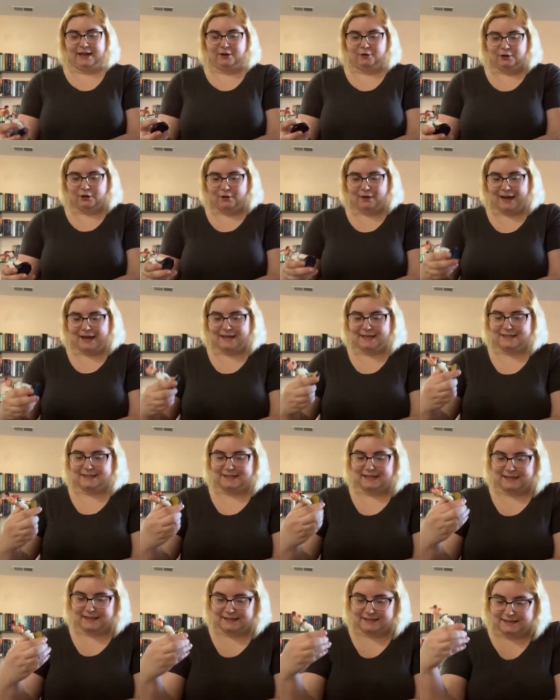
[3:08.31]
don't know how to
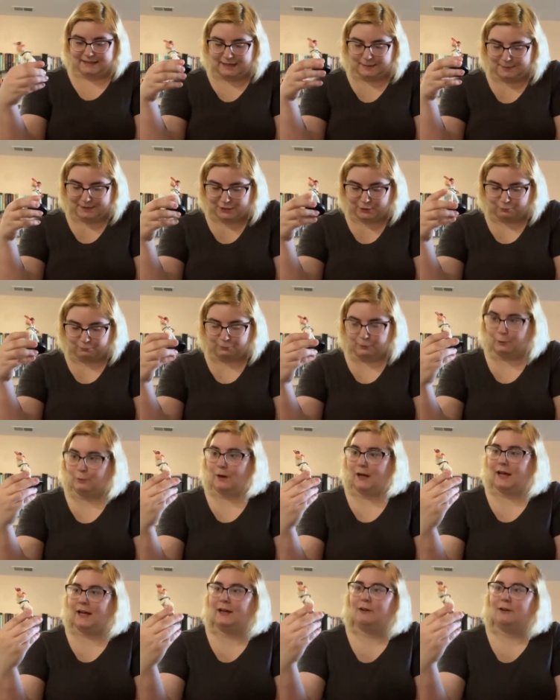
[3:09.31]
say this name. It's Rua?